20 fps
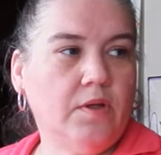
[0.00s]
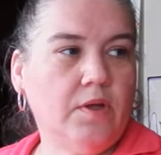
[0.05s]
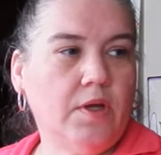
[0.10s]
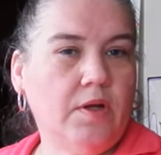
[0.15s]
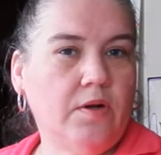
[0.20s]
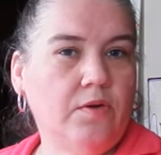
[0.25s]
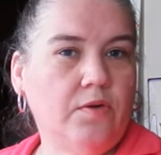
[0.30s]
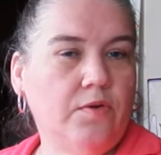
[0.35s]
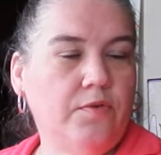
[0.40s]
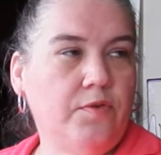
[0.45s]

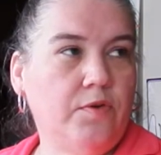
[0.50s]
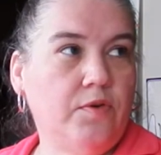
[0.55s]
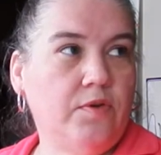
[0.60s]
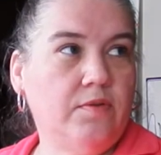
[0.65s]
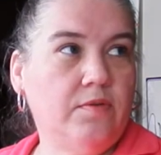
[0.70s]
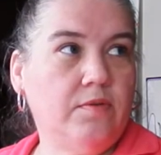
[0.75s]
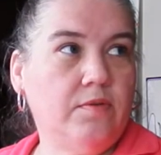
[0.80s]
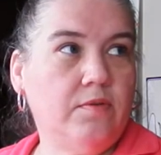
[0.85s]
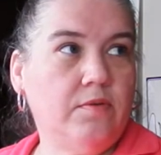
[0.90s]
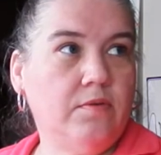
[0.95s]
I don't know if you
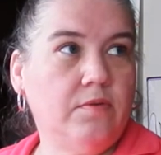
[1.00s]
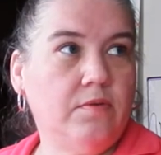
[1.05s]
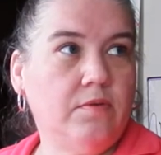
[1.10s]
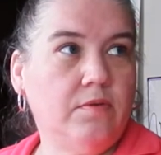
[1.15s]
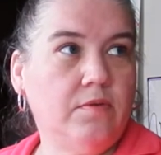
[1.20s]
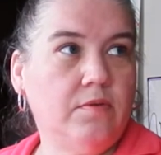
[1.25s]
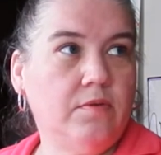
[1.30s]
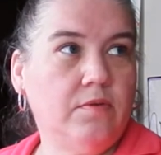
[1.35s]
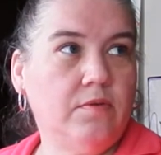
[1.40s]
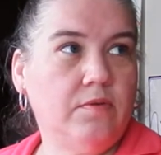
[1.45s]
can
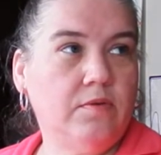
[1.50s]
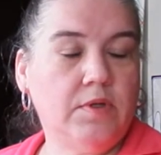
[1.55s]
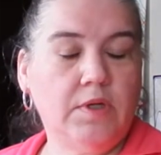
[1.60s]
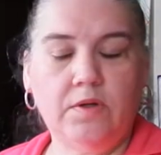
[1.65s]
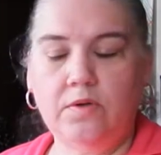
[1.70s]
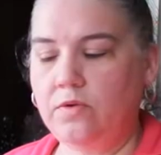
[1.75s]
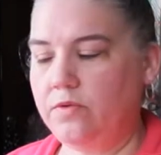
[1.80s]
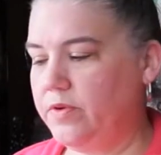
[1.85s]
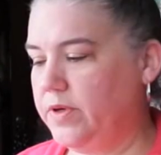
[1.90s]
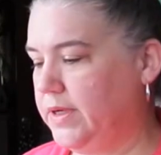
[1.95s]
I
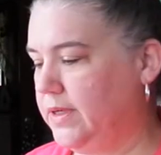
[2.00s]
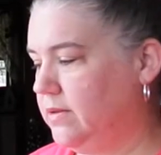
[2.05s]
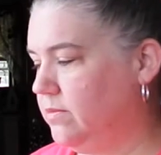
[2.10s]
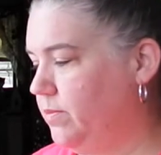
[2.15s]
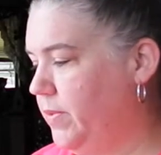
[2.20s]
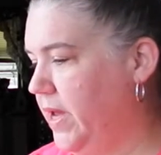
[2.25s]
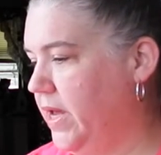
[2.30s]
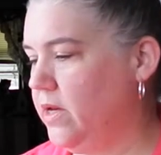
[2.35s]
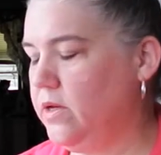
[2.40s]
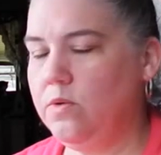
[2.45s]
don't know if I can
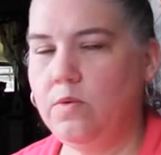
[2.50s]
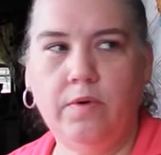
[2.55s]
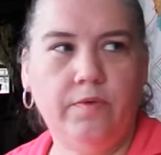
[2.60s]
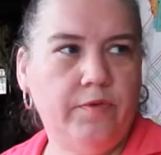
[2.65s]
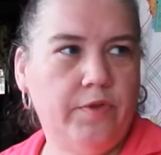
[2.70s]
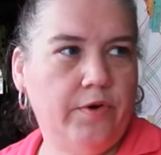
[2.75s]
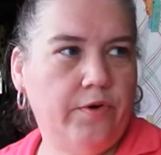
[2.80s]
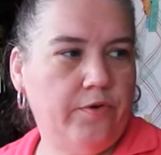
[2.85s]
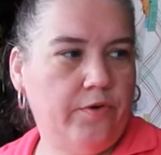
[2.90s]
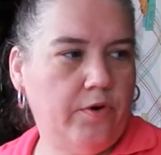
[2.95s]
pan you
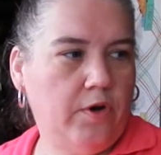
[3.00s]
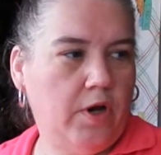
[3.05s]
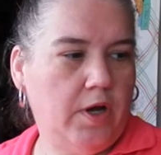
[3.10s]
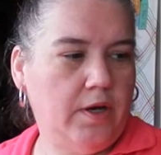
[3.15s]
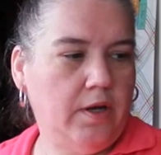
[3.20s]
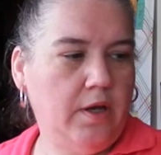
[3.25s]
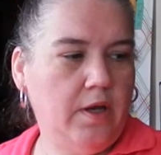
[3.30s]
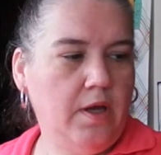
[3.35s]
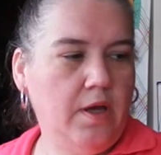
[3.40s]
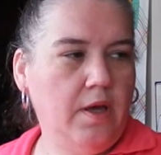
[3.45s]
over there or
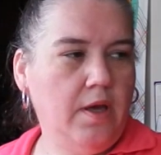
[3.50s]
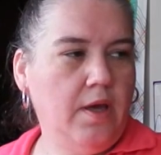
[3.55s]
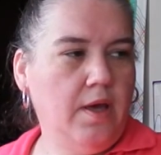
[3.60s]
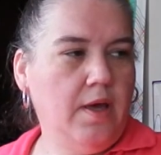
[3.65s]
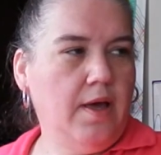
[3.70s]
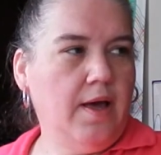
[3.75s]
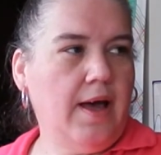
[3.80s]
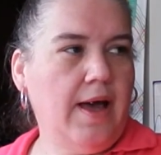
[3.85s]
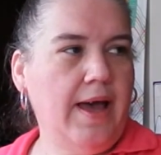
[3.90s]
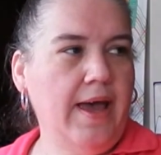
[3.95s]
not.
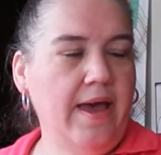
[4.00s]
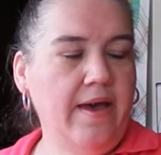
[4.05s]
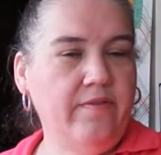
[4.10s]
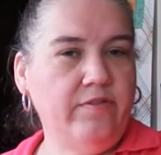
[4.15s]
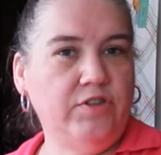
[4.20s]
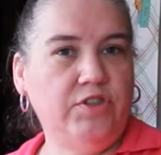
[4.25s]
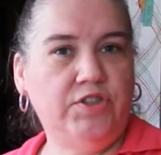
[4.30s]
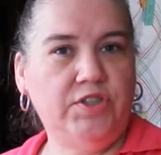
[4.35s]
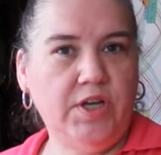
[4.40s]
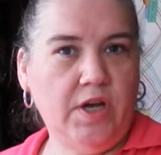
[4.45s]
I have
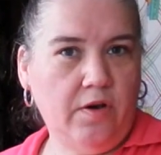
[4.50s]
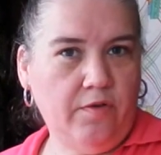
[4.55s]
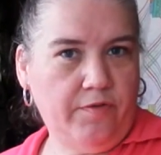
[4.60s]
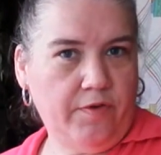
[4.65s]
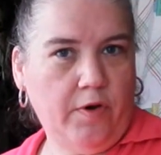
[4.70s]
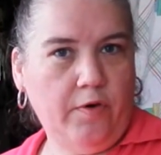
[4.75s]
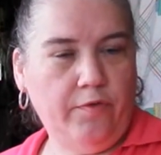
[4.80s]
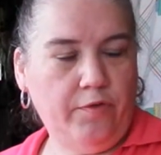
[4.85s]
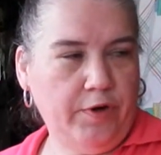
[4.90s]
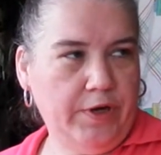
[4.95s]
a shelf
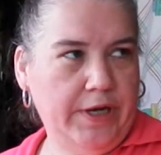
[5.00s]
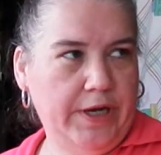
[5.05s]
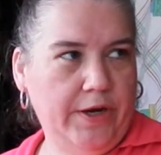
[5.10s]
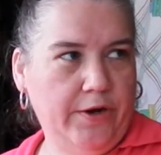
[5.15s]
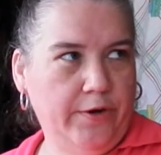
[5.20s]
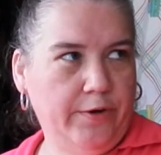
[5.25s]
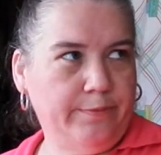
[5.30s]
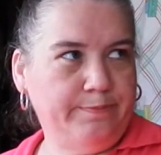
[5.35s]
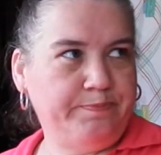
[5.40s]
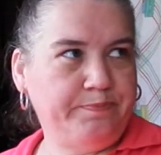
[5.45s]
over
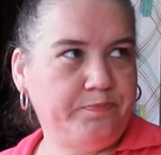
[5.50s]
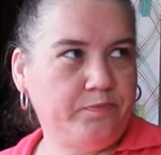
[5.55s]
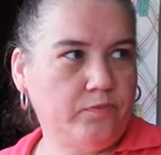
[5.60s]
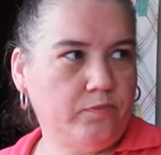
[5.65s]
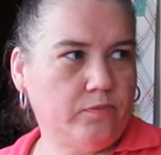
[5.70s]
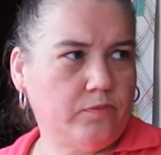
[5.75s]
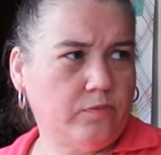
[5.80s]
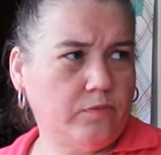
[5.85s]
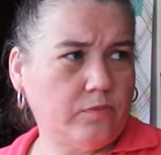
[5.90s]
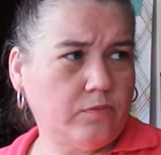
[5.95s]
here.
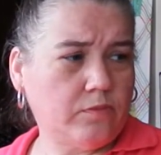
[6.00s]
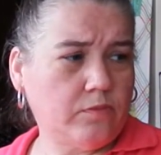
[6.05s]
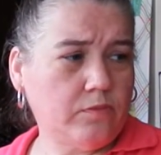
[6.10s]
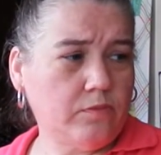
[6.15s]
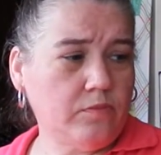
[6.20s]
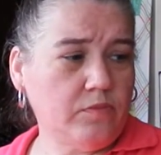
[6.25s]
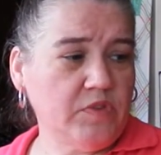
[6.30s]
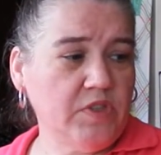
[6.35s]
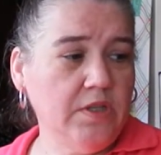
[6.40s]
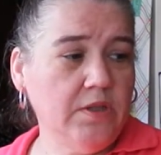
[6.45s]

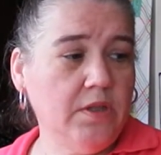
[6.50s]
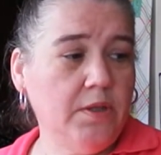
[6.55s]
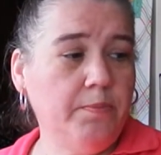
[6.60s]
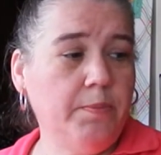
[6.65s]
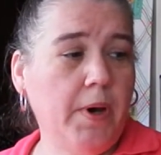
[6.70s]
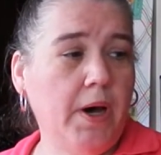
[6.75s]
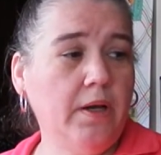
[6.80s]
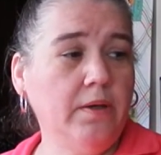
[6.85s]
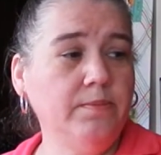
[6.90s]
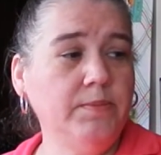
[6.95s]
The
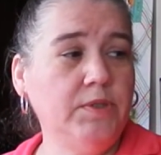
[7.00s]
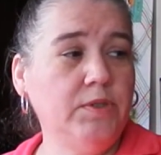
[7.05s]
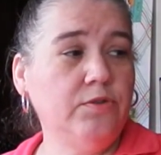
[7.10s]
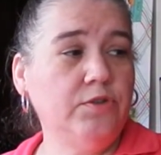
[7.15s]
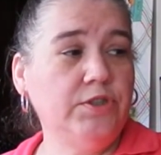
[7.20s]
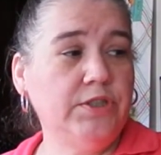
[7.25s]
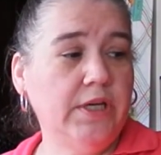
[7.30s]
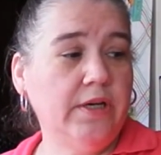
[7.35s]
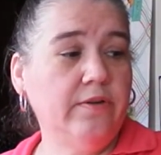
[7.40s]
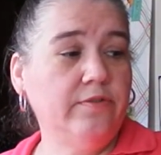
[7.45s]
bottom two
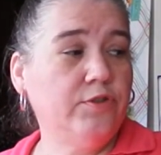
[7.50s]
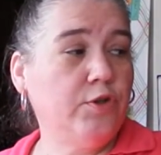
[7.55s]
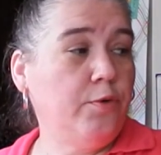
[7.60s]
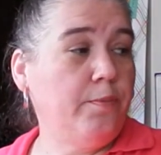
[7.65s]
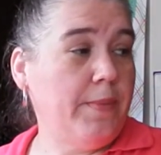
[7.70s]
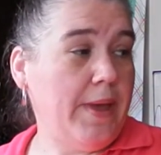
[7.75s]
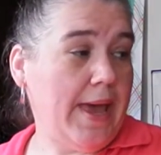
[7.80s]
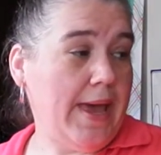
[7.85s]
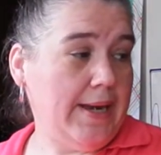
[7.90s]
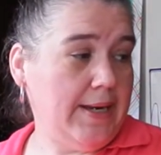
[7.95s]
shelves are
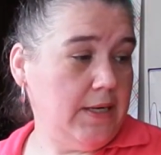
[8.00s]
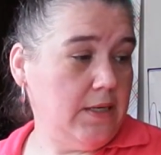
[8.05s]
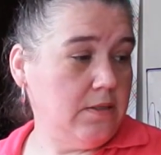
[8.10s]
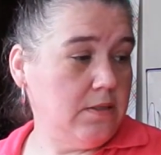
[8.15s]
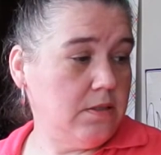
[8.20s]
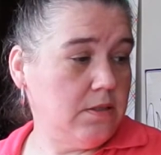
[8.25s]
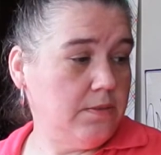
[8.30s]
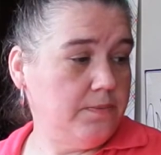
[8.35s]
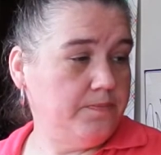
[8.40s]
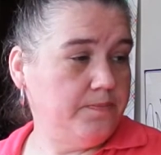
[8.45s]

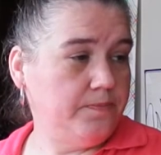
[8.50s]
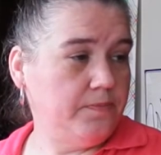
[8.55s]
Maddie's.